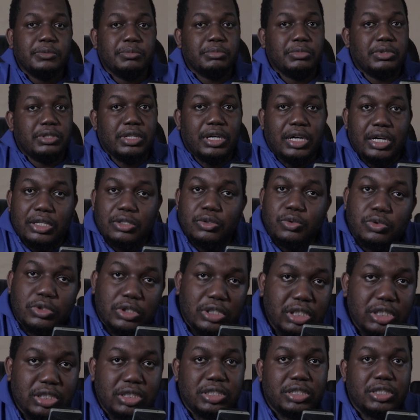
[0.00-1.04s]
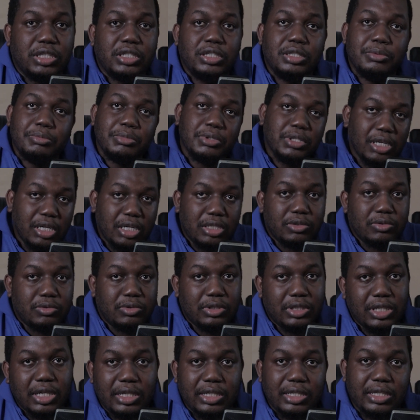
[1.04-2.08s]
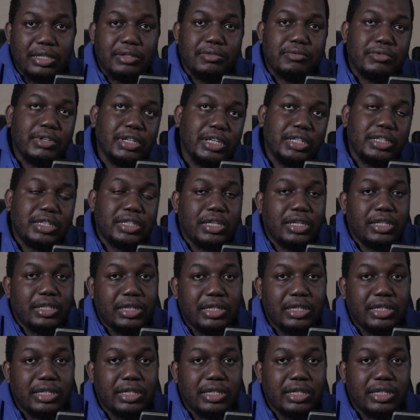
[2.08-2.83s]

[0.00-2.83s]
nah do this and him nah do that and rate.